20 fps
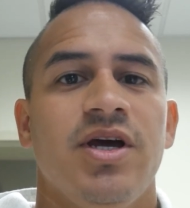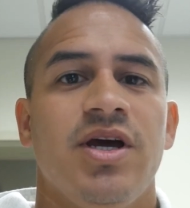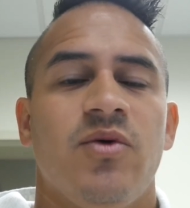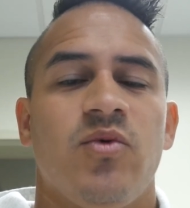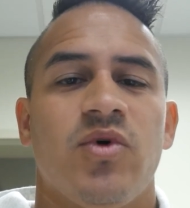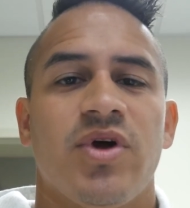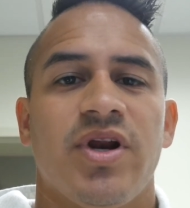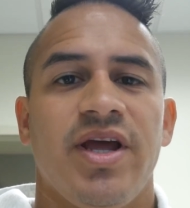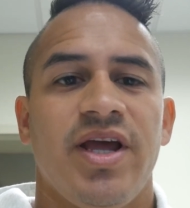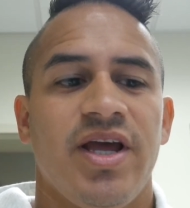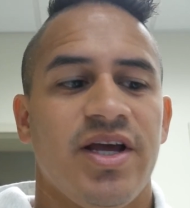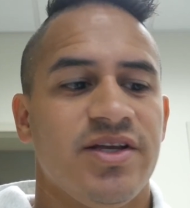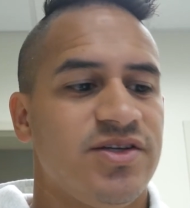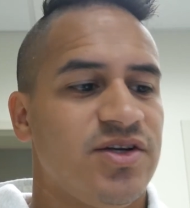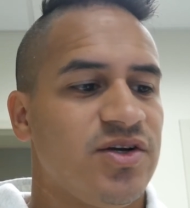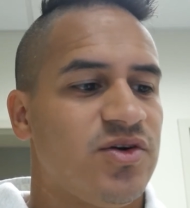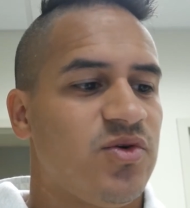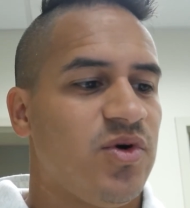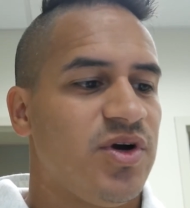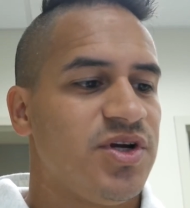We're going to
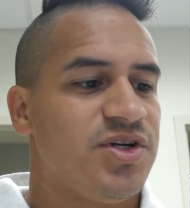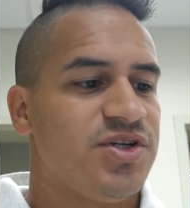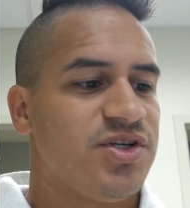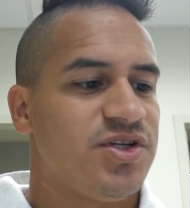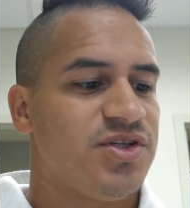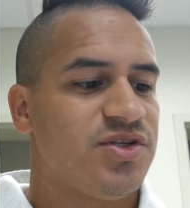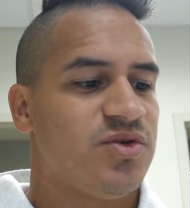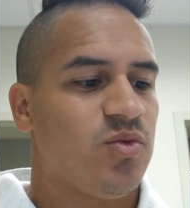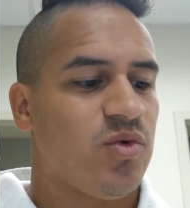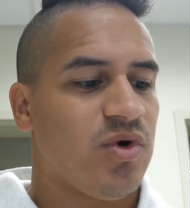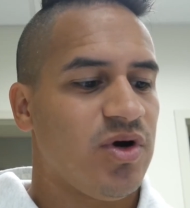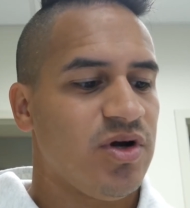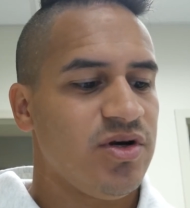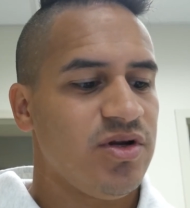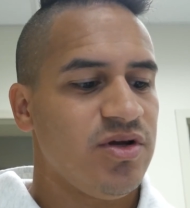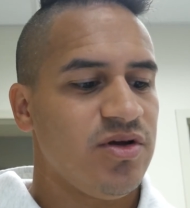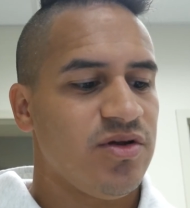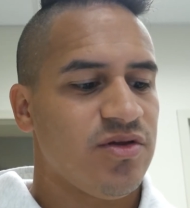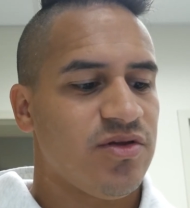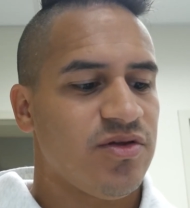answer questions
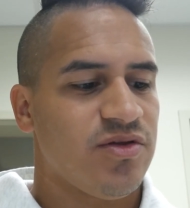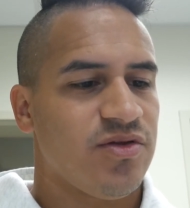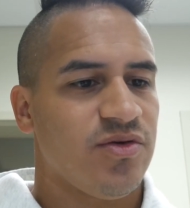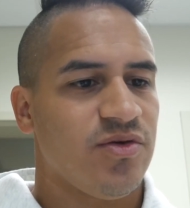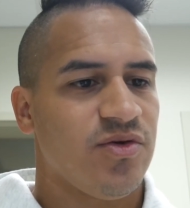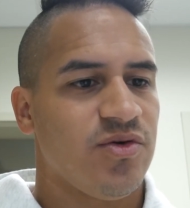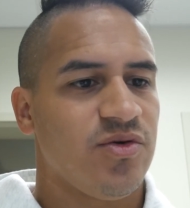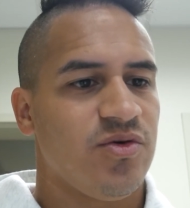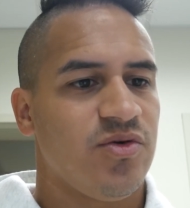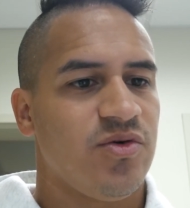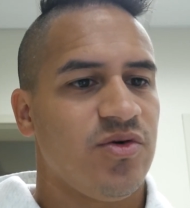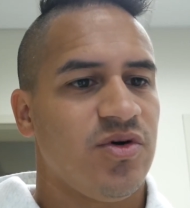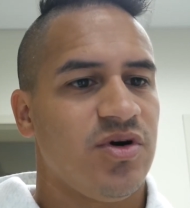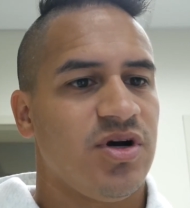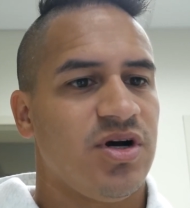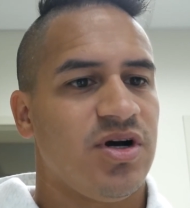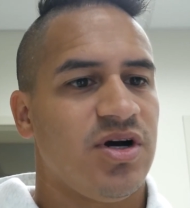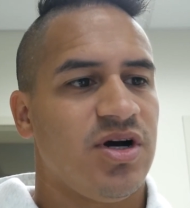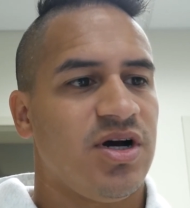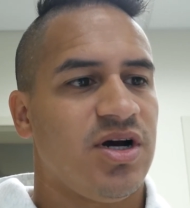1 through
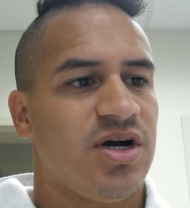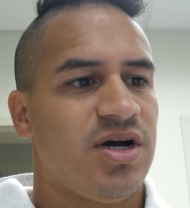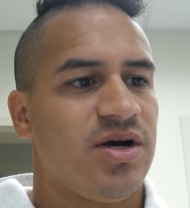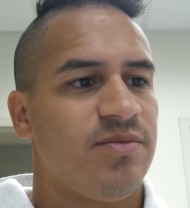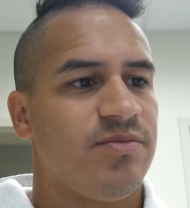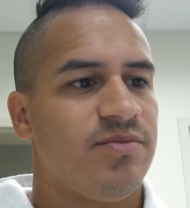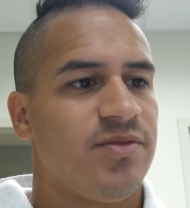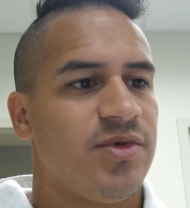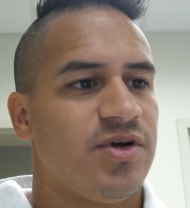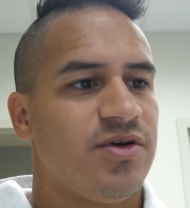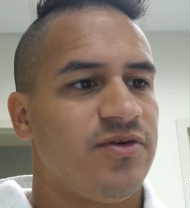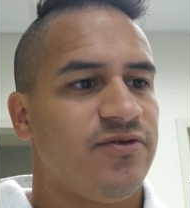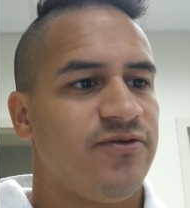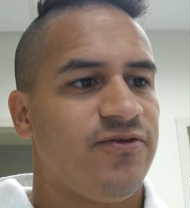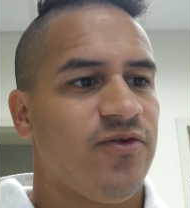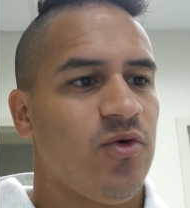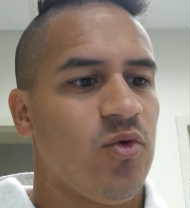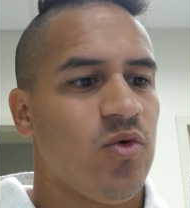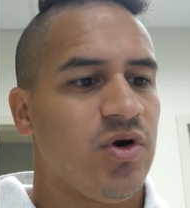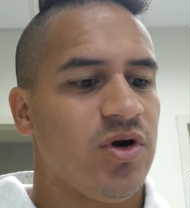
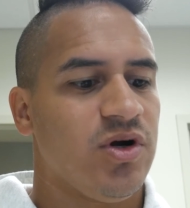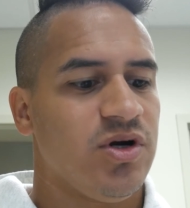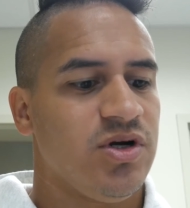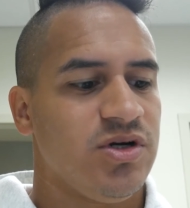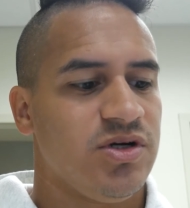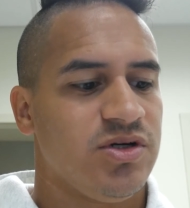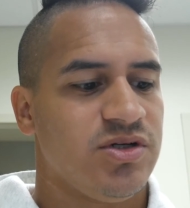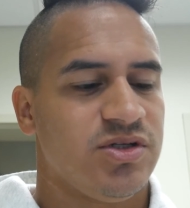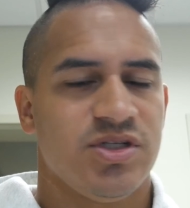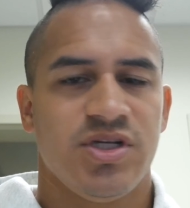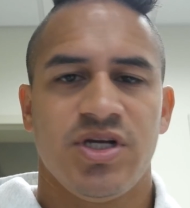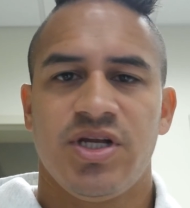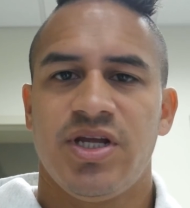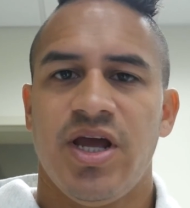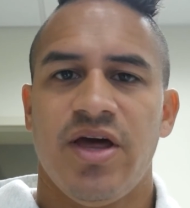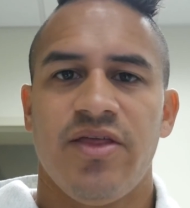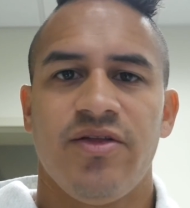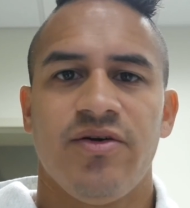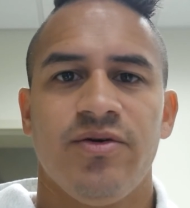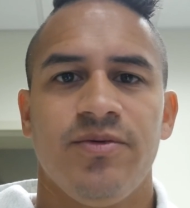4
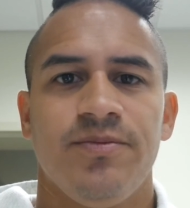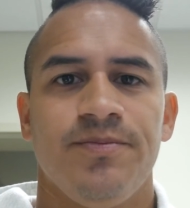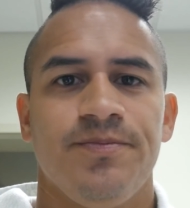together.